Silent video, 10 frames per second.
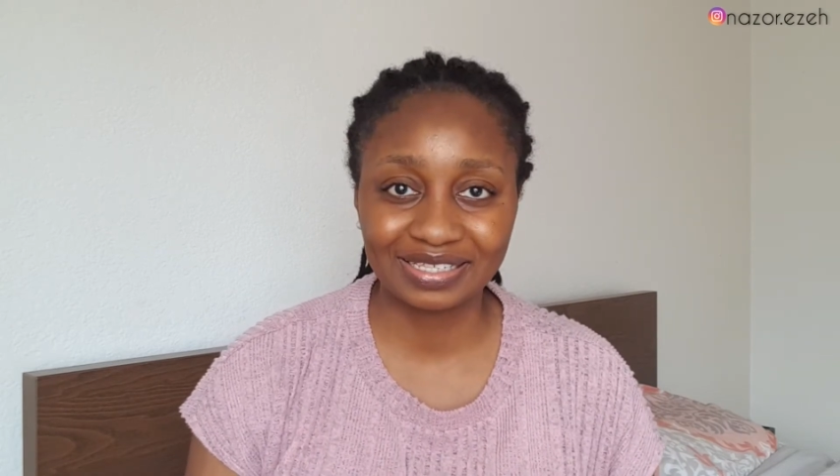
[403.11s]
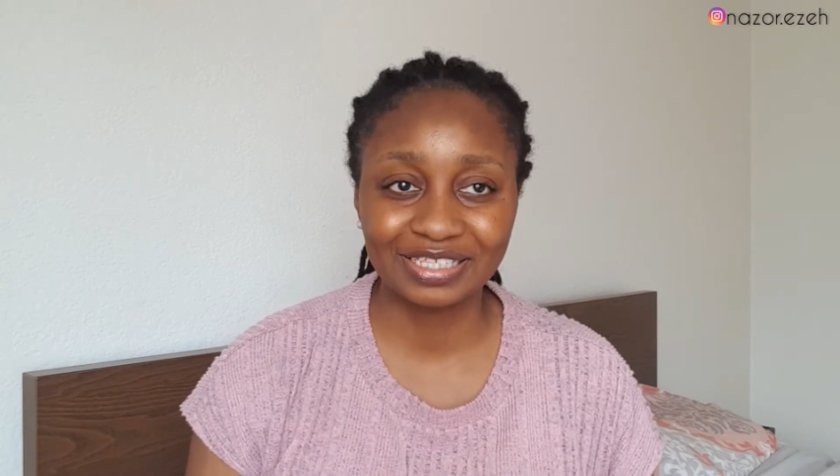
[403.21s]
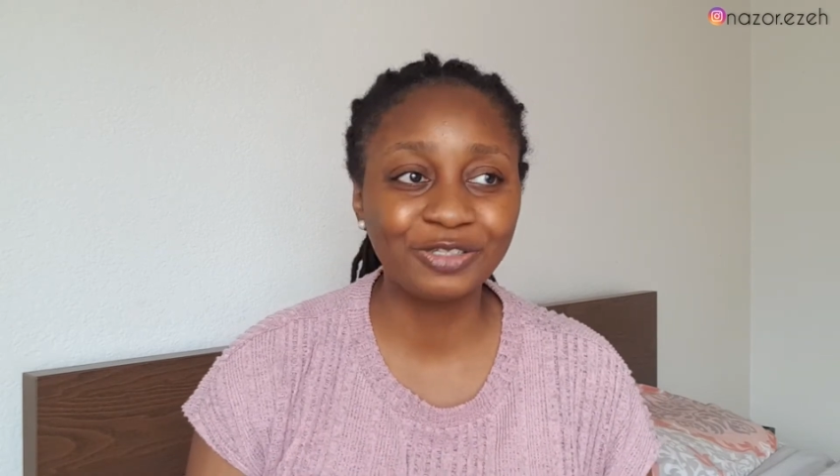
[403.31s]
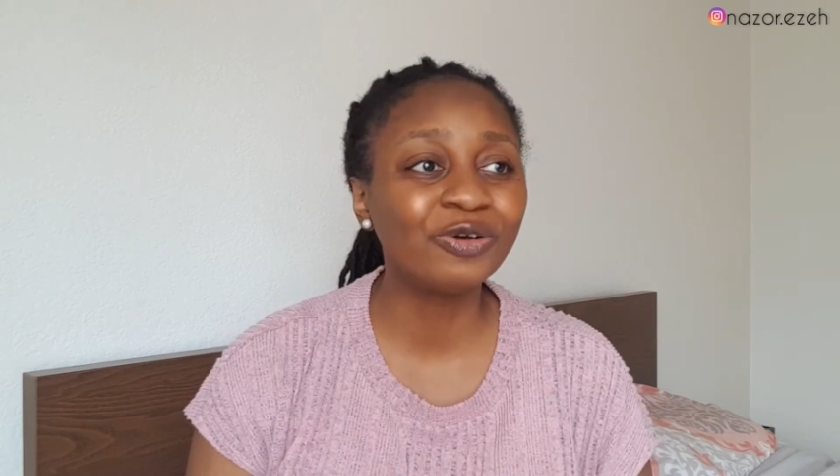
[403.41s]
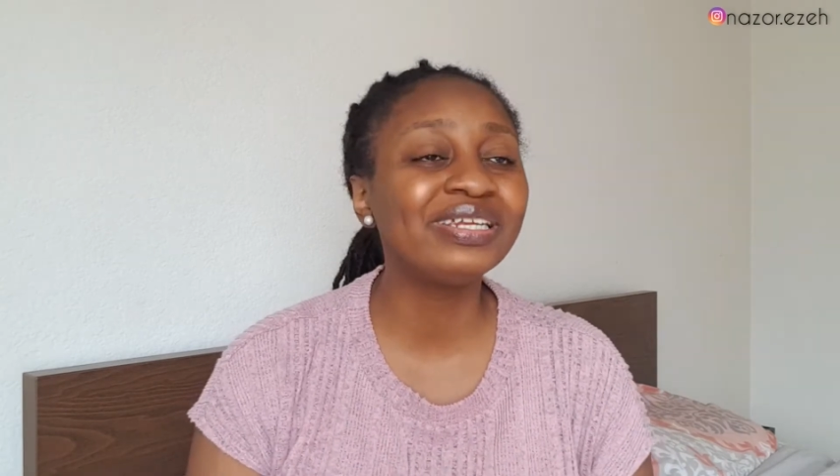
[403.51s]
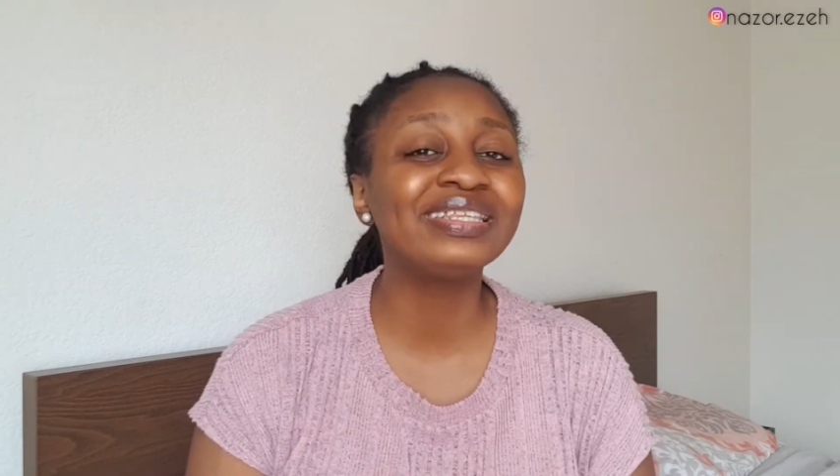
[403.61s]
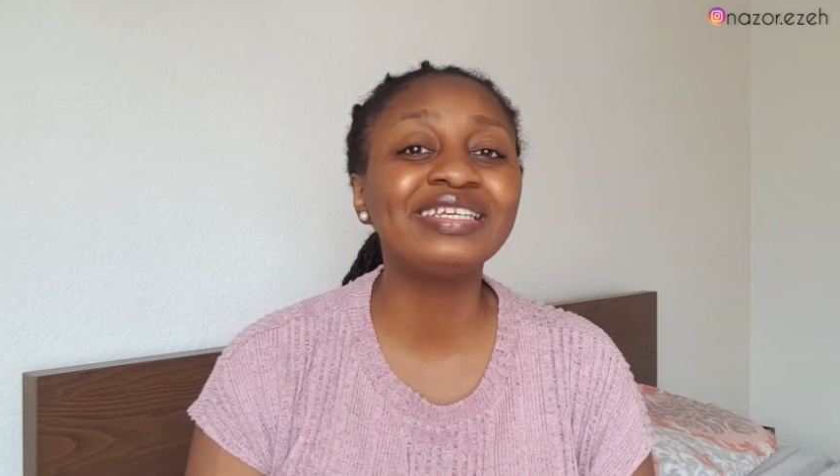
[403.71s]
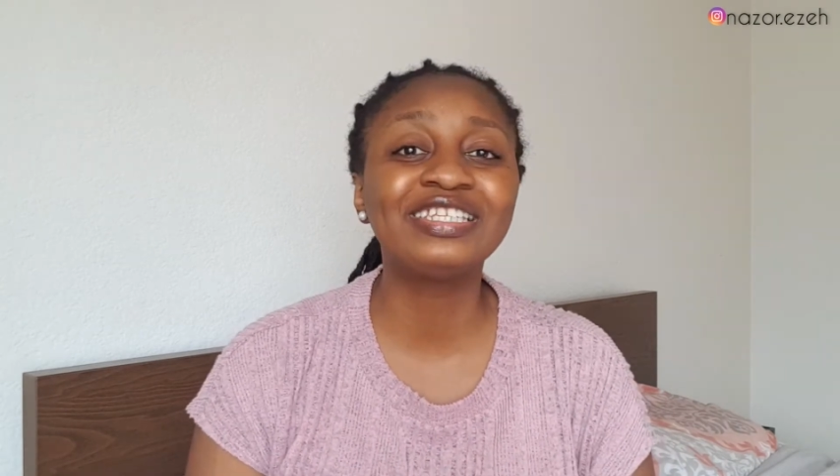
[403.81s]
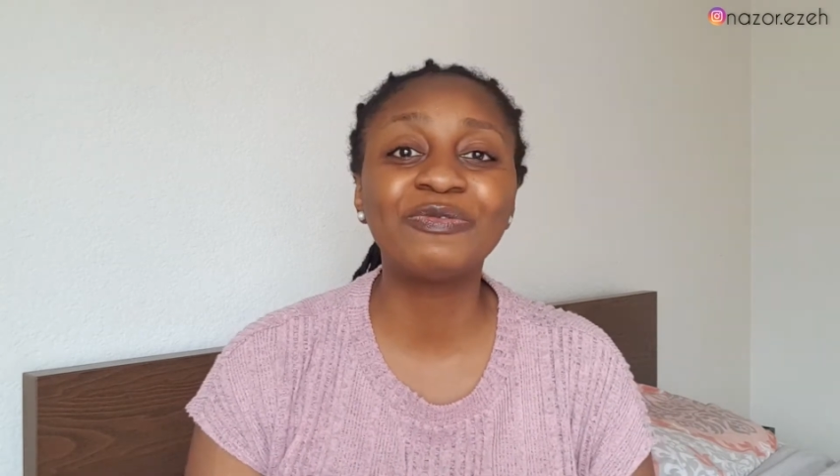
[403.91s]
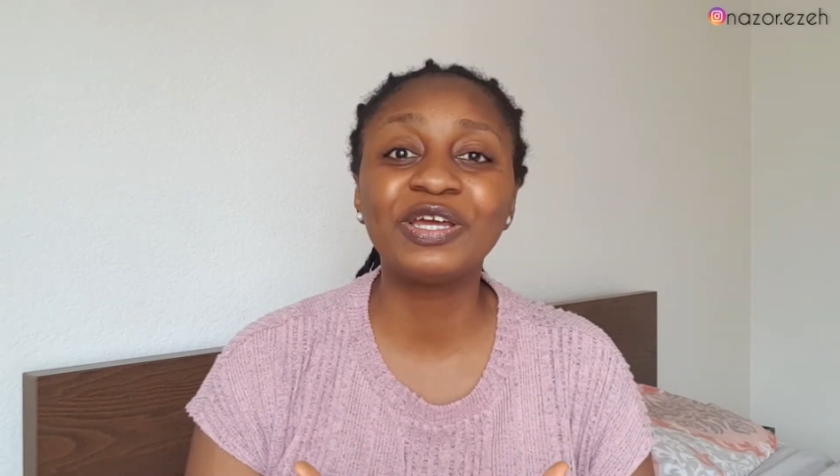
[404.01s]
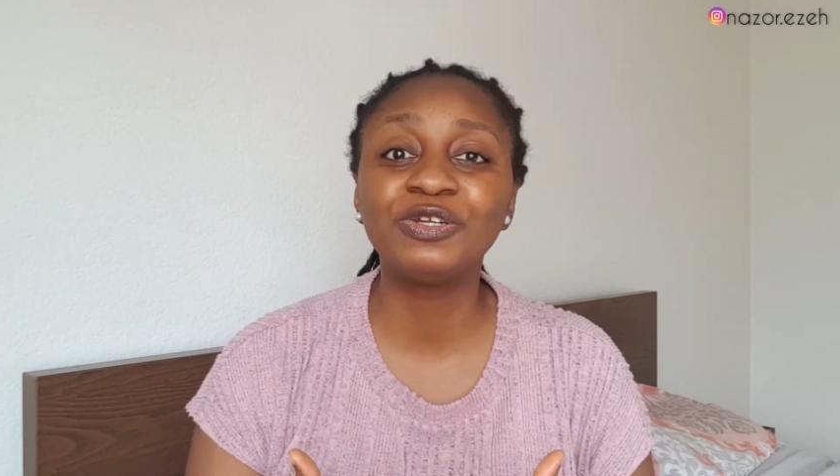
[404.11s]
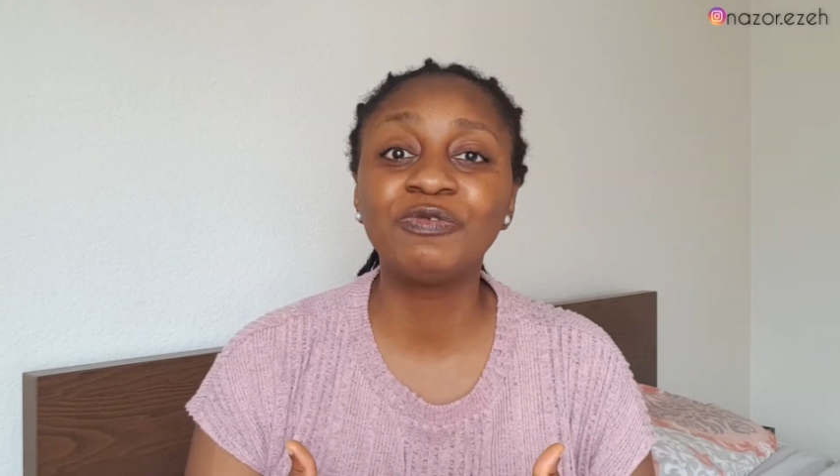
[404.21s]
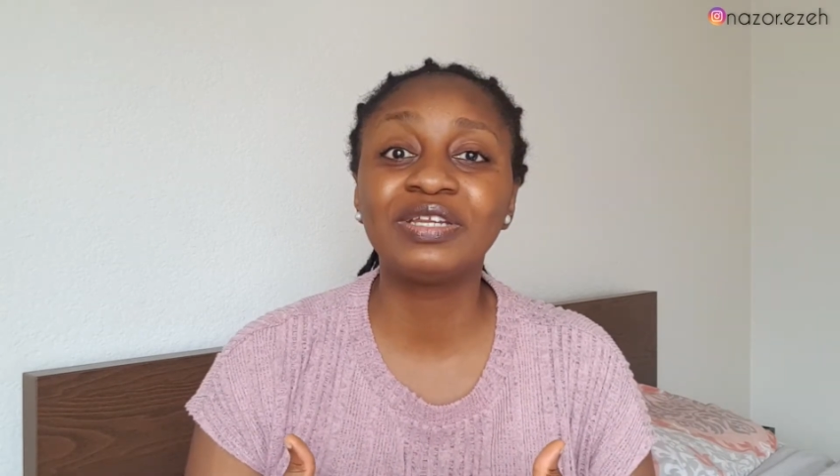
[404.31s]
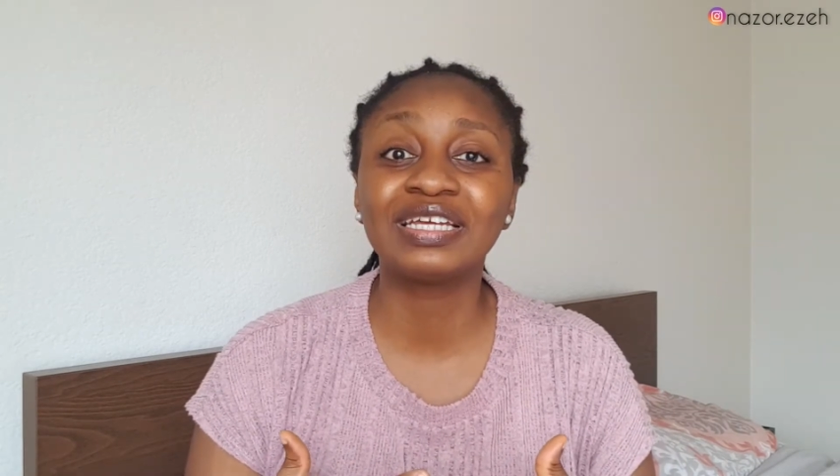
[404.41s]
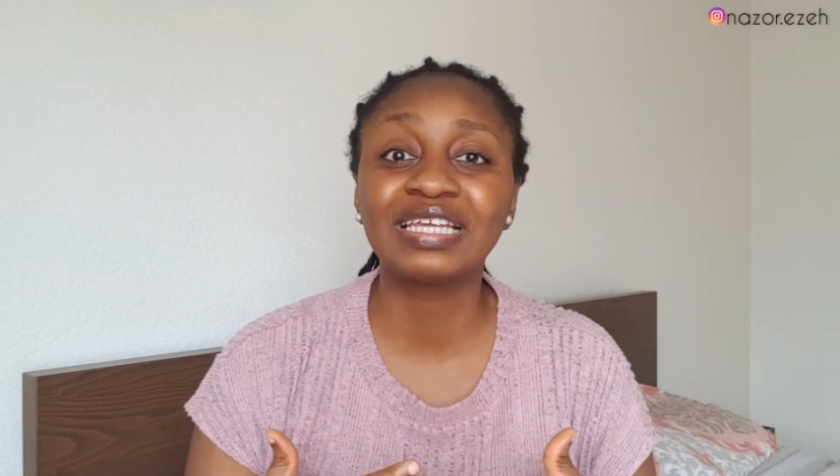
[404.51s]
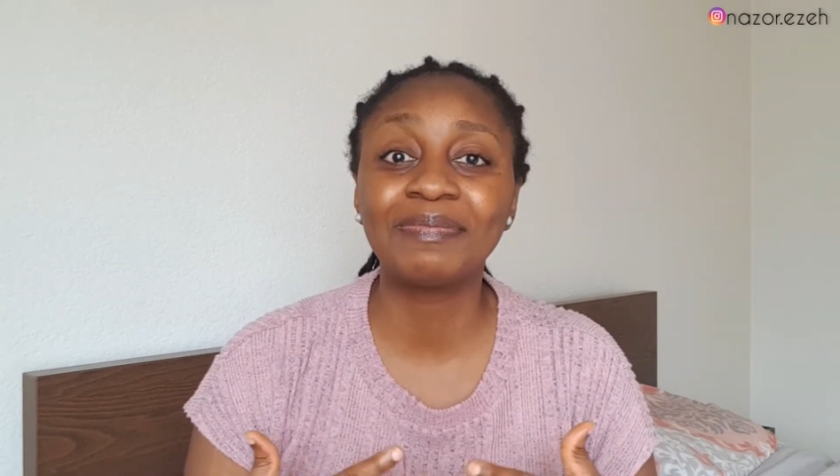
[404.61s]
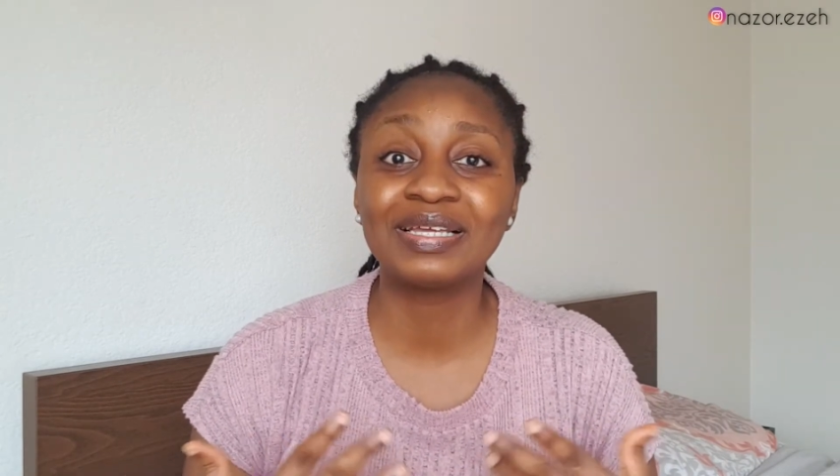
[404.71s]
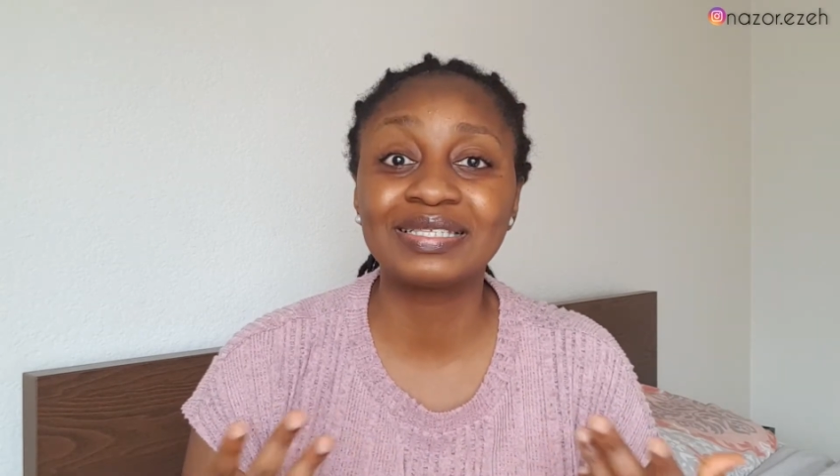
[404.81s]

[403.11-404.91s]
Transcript: The only thing they were doing with their tablets